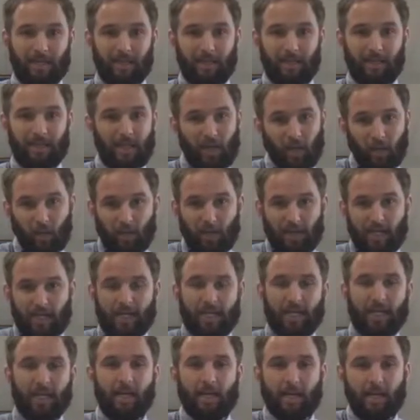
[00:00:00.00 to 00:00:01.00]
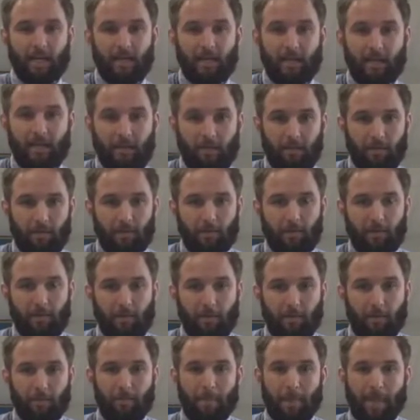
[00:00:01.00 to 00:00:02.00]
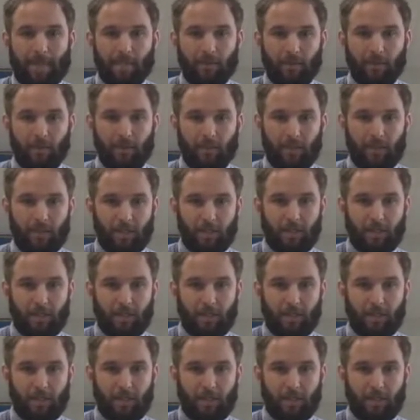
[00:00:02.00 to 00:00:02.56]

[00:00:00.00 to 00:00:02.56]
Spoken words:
Liquidy mantle